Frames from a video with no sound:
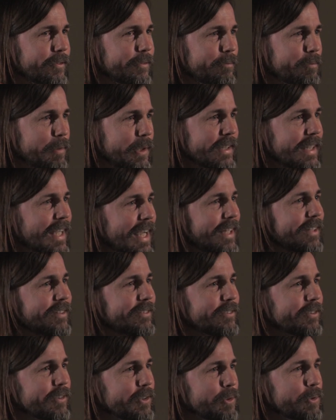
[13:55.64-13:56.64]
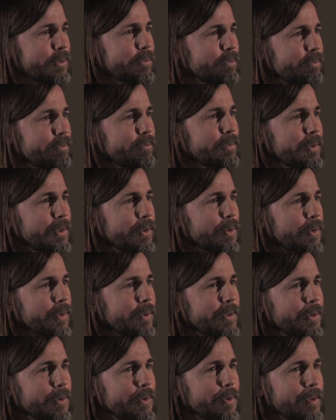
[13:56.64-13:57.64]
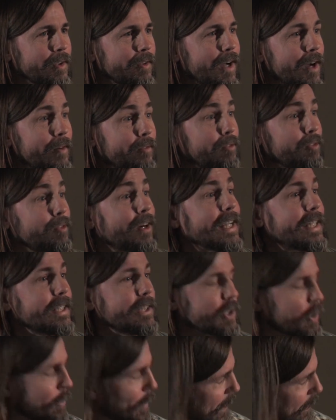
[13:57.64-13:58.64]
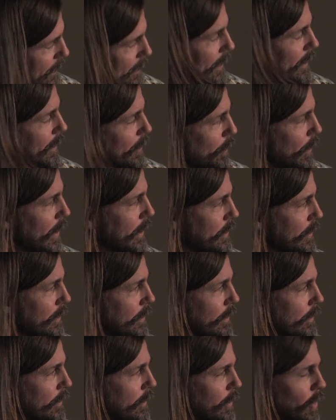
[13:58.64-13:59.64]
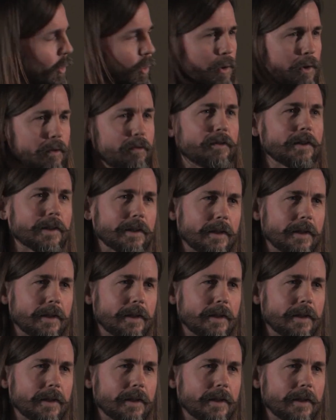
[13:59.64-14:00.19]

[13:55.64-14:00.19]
but yet you're afraid to ask that question, or you feel